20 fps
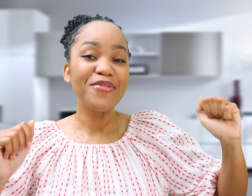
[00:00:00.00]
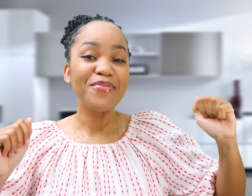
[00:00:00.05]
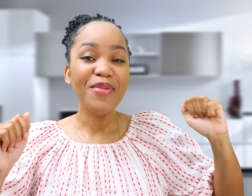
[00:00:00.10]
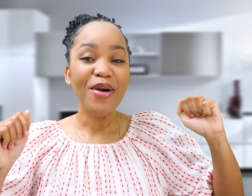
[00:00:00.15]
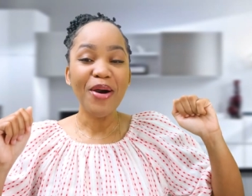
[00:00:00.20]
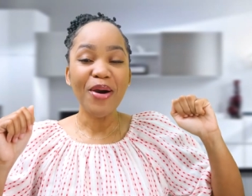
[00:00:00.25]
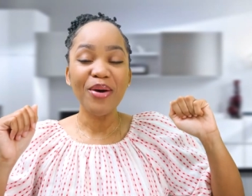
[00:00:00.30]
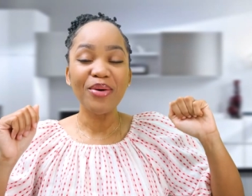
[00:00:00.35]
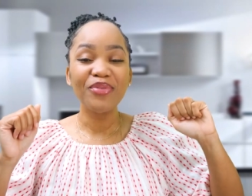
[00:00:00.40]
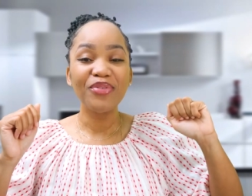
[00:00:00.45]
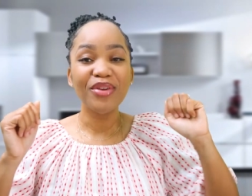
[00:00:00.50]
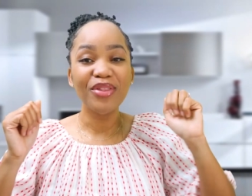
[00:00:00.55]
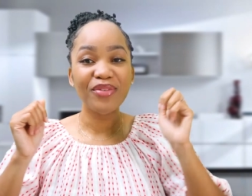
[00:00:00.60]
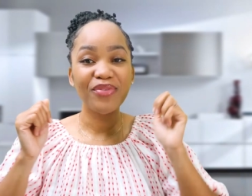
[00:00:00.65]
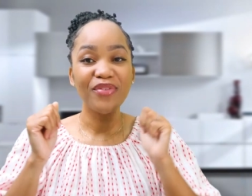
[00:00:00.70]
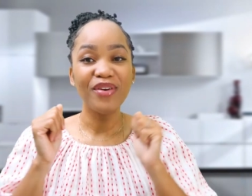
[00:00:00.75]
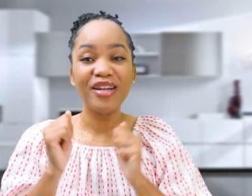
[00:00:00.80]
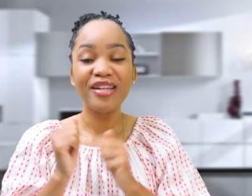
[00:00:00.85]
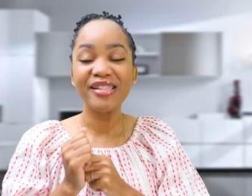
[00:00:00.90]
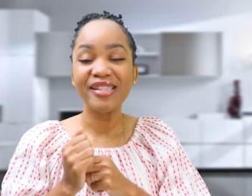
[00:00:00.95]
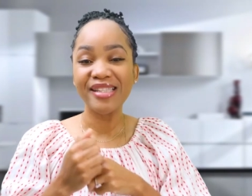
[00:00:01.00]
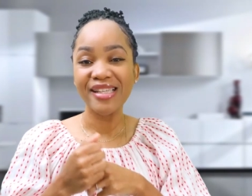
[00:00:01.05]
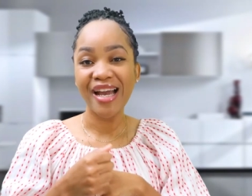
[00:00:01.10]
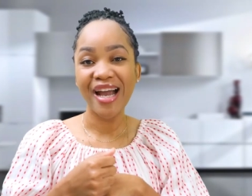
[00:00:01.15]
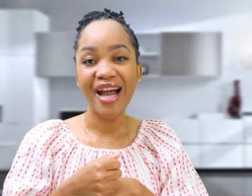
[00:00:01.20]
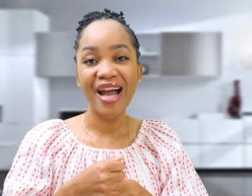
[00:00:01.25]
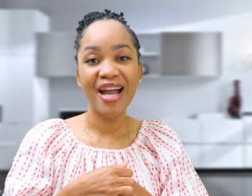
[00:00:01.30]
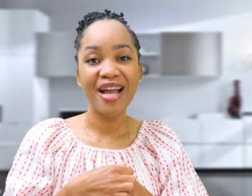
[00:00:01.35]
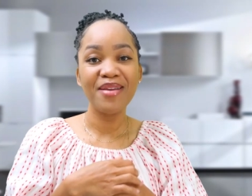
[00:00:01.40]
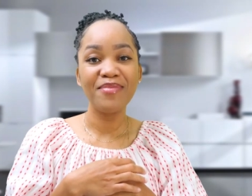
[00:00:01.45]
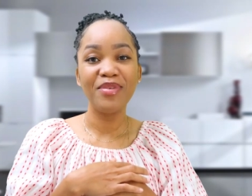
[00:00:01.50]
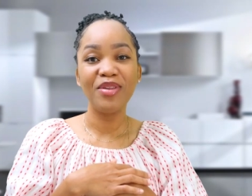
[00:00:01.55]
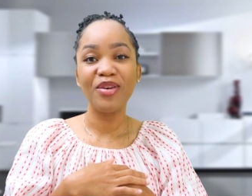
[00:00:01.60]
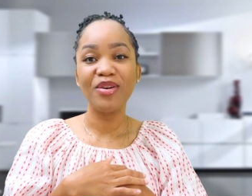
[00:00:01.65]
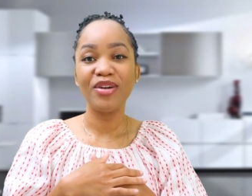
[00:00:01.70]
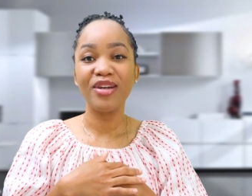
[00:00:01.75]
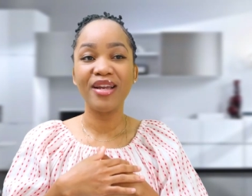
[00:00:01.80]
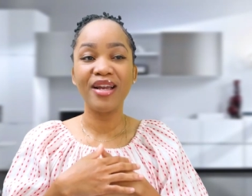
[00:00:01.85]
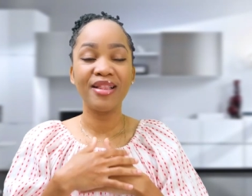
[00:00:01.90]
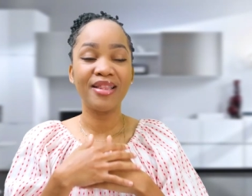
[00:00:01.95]
from home for the first time,
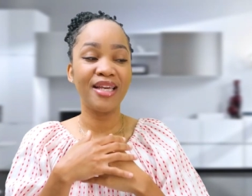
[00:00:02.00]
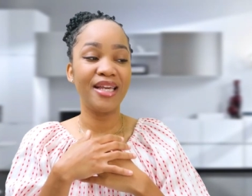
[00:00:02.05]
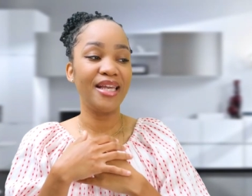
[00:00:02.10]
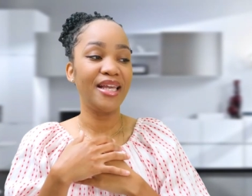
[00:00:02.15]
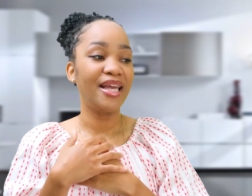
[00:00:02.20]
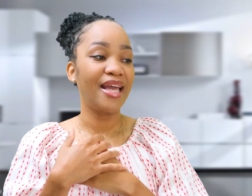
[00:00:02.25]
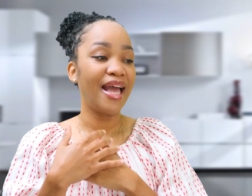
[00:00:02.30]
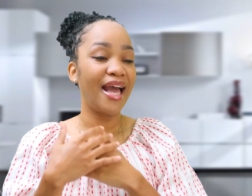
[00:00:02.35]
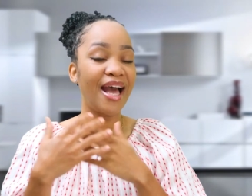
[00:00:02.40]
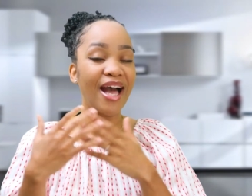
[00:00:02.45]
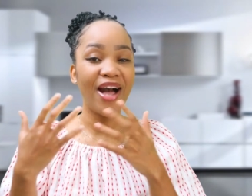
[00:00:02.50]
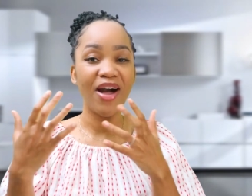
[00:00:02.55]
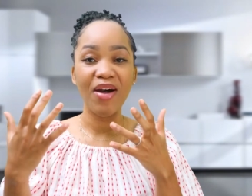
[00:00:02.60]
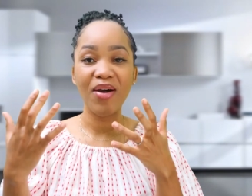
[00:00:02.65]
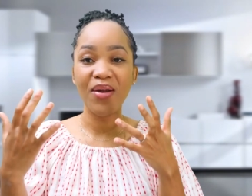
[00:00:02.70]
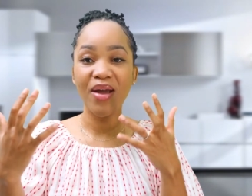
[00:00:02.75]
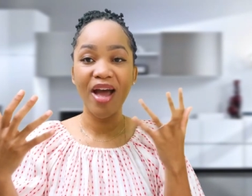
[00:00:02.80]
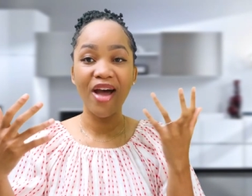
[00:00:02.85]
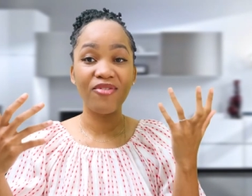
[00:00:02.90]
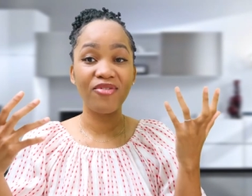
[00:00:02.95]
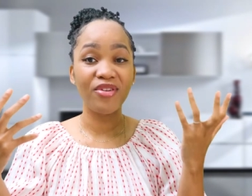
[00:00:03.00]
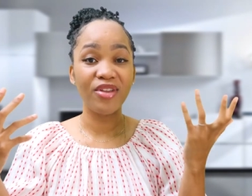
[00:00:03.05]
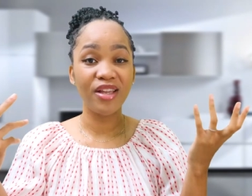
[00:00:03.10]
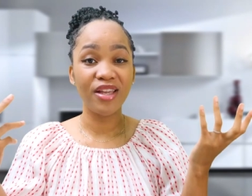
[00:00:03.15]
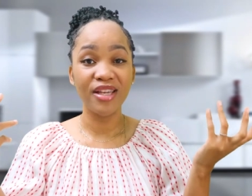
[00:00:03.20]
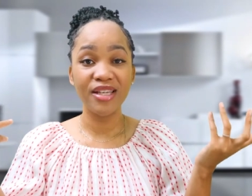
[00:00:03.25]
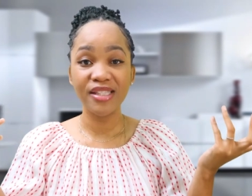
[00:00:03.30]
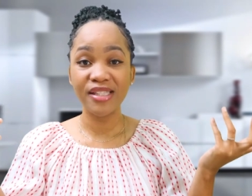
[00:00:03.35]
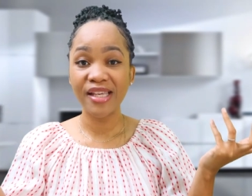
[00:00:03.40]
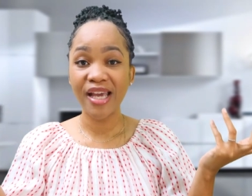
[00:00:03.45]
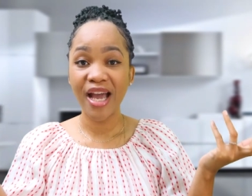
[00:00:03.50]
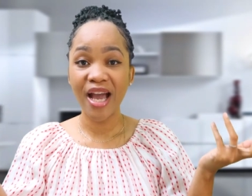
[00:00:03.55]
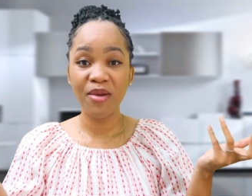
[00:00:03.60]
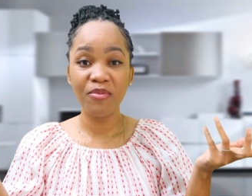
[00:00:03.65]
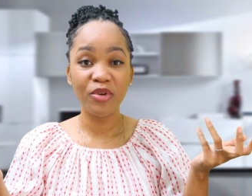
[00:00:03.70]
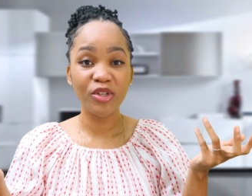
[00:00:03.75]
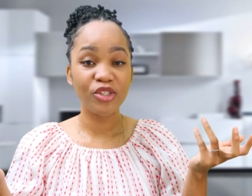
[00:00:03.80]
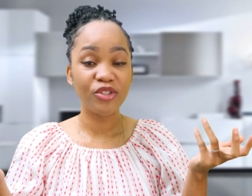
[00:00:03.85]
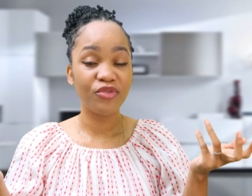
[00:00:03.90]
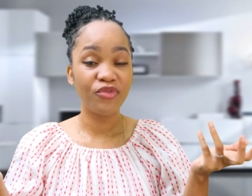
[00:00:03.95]
you're like out having good
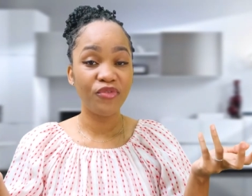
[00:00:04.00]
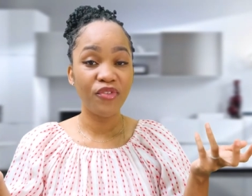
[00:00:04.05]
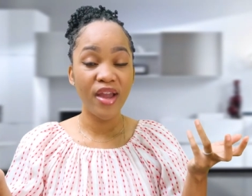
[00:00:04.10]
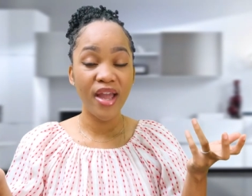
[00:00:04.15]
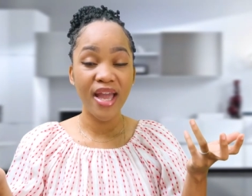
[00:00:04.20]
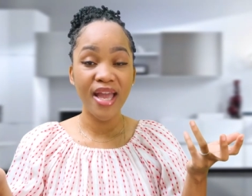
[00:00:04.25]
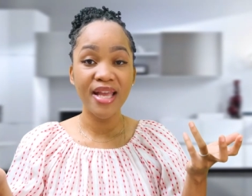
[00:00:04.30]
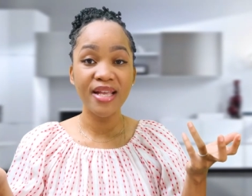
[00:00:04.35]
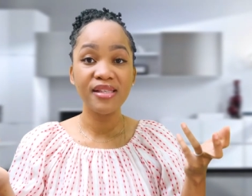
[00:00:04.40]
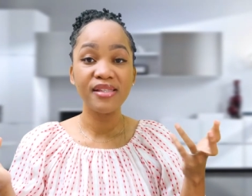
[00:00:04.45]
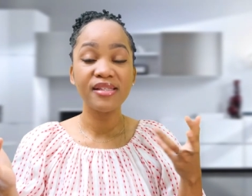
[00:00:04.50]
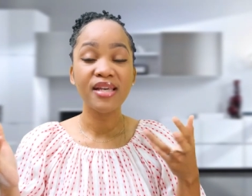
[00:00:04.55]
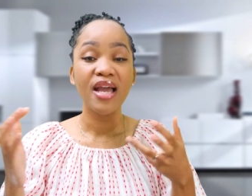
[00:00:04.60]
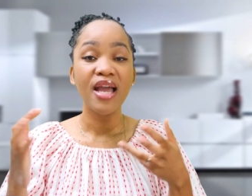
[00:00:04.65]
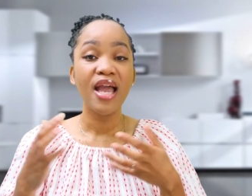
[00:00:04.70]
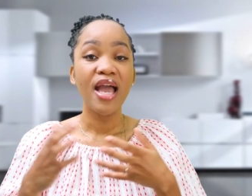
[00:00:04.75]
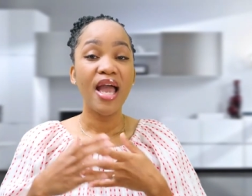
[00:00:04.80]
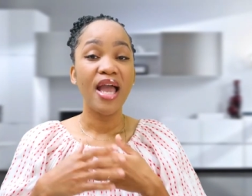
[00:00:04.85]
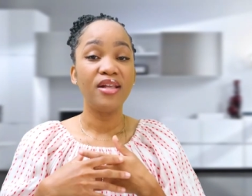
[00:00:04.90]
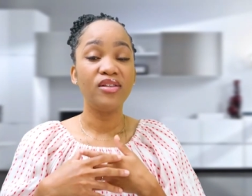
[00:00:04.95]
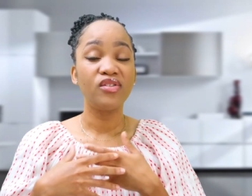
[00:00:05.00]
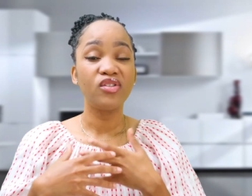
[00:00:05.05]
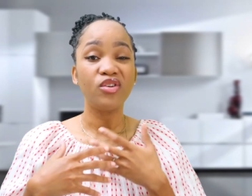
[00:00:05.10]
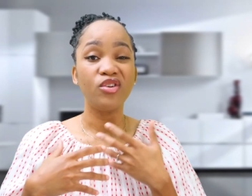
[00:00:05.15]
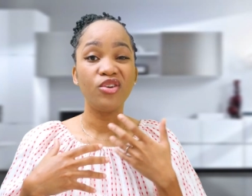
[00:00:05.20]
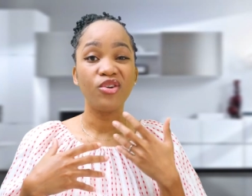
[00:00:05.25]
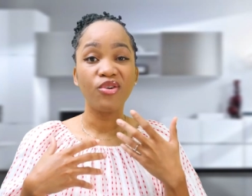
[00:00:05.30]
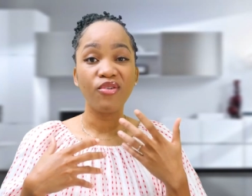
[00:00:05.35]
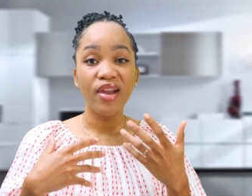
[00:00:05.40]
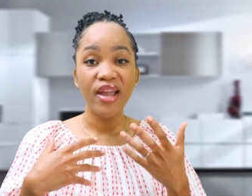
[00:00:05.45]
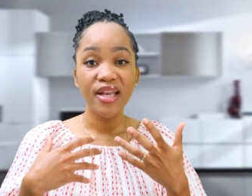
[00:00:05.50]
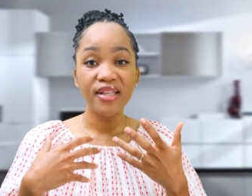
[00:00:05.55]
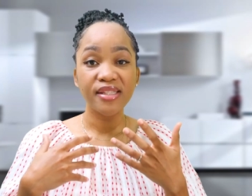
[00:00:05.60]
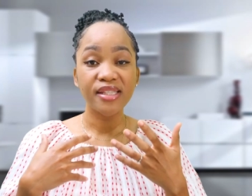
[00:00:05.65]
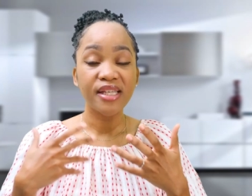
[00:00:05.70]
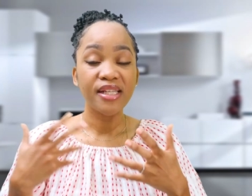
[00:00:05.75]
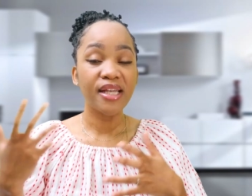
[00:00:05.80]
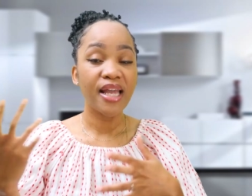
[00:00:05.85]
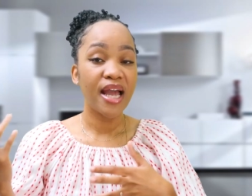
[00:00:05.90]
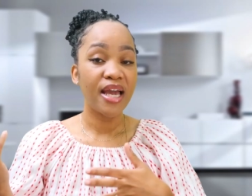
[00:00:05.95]
time with your friends, and so your grades
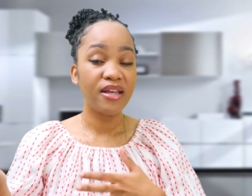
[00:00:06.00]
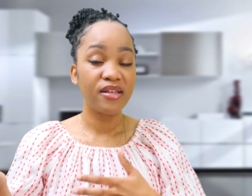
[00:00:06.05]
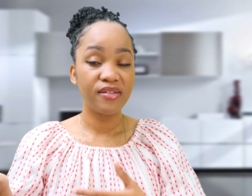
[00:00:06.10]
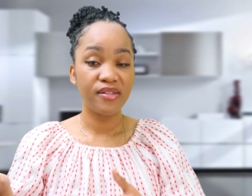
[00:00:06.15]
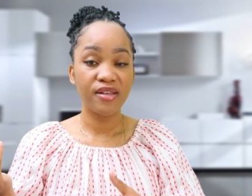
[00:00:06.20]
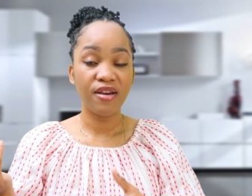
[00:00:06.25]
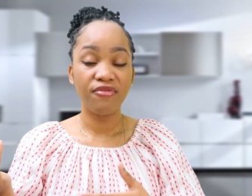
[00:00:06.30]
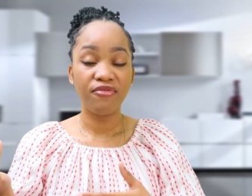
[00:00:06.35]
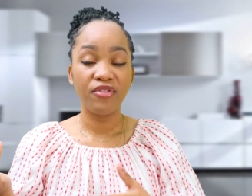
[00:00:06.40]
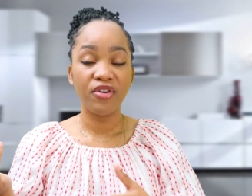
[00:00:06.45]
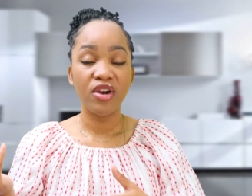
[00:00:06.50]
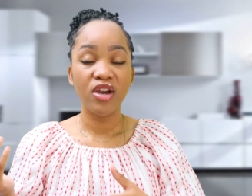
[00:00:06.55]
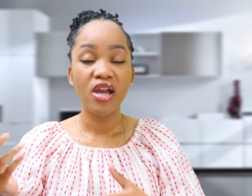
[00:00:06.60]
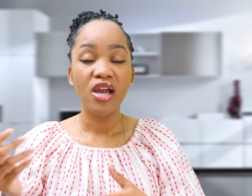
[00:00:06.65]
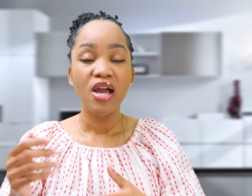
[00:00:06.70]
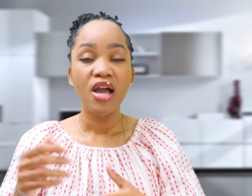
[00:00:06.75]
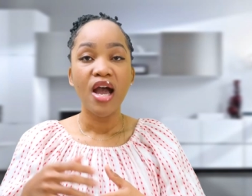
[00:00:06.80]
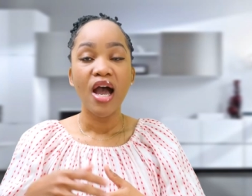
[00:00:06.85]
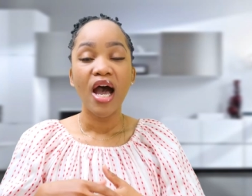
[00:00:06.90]
can kind of suffer.